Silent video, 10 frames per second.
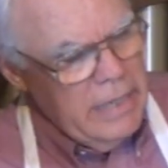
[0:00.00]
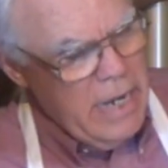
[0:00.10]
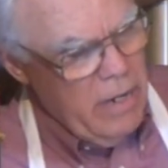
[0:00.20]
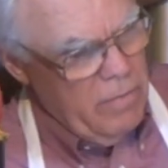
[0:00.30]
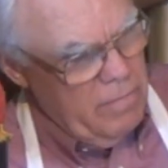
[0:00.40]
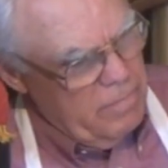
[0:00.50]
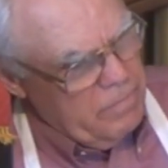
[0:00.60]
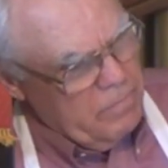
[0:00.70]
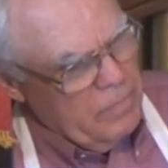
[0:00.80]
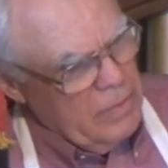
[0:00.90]
Now,
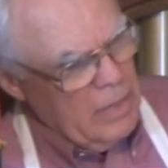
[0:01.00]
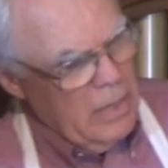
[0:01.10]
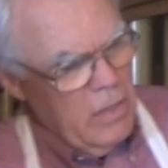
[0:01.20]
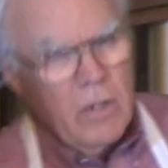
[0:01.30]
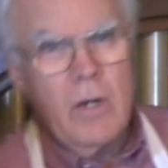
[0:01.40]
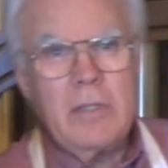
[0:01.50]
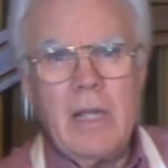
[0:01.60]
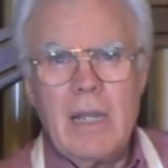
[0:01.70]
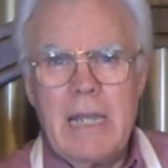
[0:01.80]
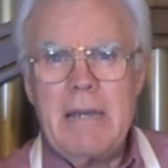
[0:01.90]
on
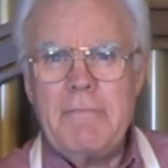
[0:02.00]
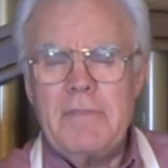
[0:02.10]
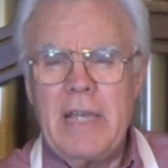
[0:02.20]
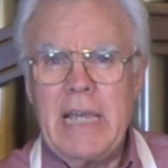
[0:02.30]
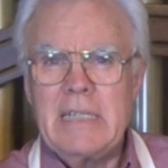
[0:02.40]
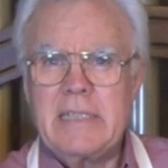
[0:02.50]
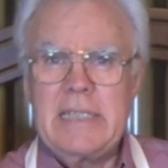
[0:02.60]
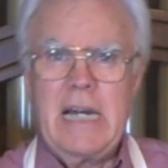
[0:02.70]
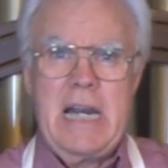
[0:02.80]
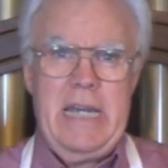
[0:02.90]
the left-hand
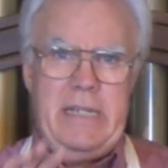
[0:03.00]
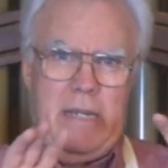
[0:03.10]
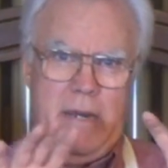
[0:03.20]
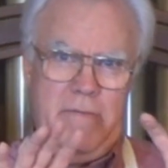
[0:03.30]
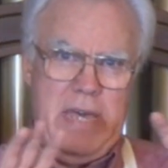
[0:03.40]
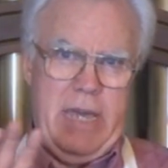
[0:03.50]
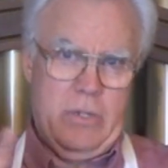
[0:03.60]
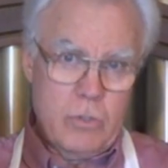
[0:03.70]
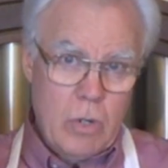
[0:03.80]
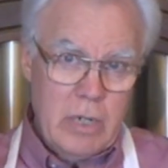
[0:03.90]
side of
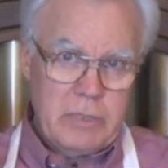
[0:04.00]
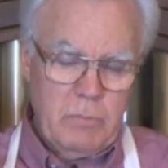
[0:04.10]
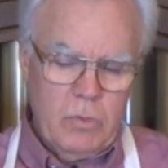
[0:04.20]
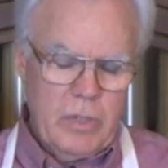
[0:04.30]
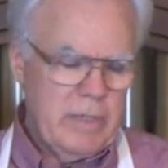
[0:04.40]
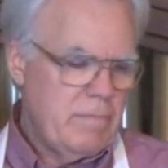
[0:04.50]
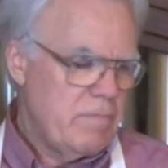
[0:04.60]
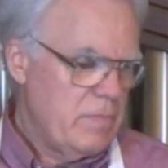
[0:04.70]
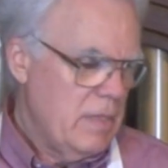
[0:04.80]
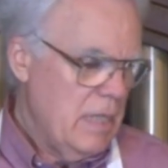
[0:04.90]
that cross board,
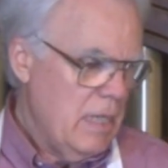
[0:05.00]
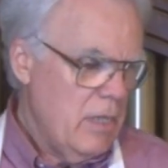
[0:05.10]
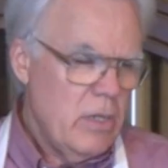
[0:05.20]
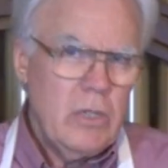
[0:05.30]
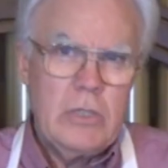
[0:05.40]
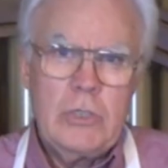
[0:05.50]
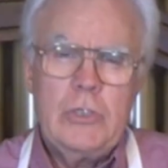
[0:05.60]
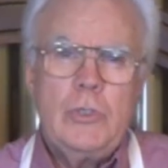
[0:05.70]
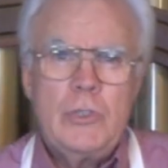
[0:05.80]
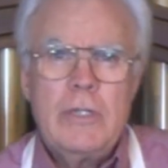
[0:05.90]

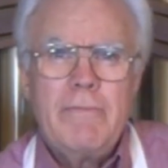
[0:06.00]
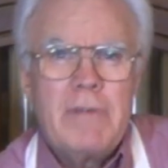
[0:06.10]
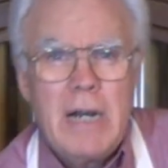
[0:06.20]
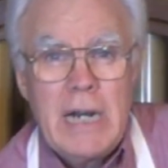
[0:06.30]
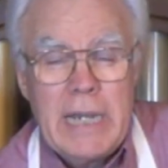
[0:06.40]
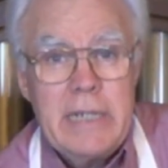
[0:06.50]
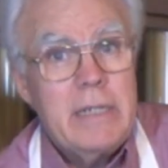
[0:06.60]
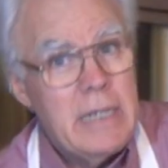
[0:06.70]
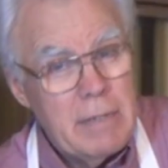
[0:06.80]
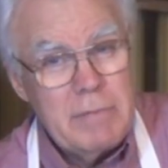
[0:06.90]
you should
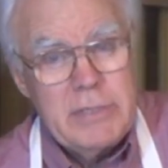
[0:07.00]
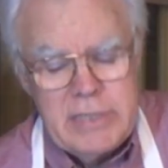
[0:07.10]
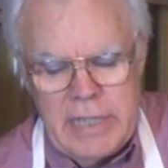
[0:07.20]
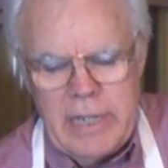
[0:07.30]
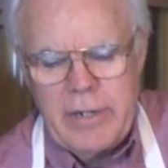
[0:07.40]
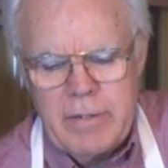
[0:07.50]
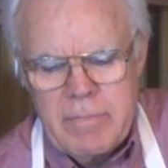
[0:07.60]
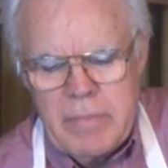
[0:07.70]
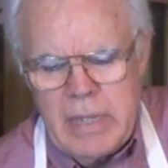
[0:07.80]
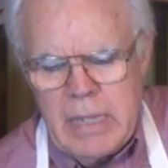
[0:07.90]
find, if it's there,
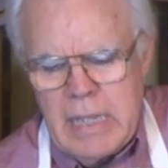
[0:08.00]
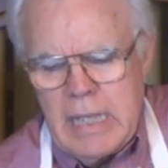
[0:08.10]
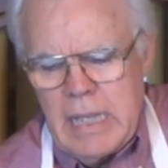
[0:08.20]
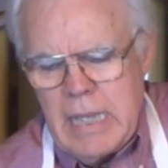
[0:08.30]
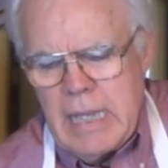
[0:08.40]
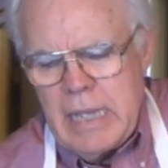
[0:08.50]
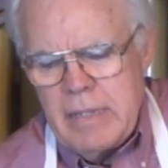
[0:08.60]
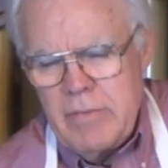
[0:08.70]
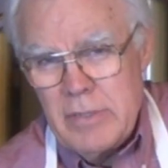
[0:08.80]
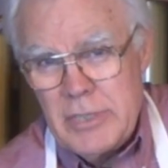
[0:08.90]

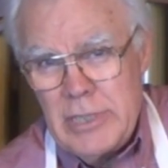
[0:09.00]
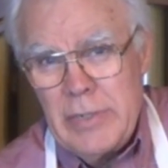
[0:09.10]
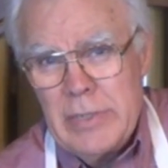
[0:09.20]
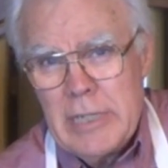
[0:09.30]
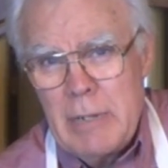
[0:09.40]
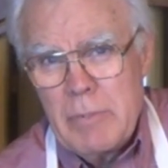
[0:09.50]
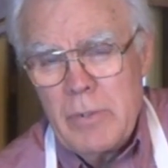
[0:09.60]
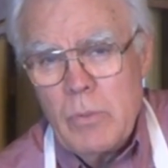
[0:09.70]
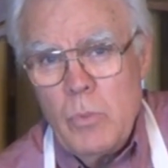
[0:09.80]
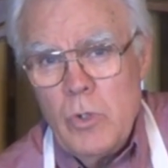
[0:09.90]
the serial
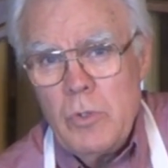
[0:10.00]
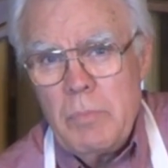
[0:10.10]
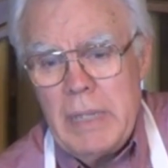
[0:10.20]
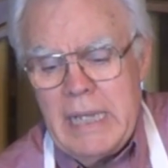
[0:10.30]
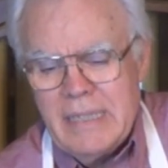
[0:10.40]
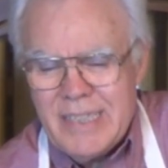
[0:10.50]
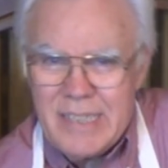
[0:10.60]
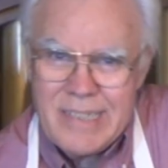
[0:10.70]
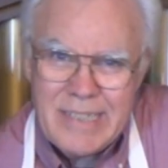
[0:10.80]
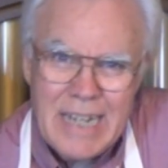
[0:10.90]
number will be
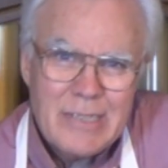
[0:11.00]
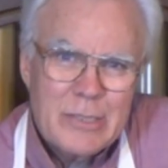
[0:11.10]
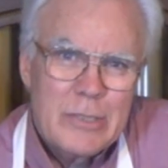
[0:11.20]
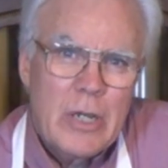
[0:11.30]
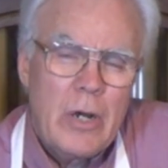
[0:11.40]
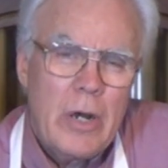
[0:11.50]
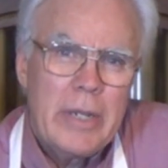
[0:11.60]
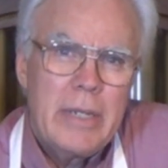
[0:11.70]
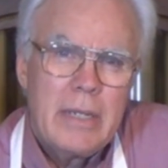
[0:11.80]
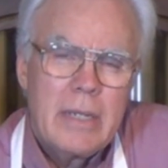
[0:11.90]
stenciled
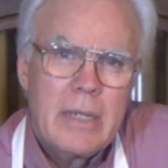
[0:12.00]
on,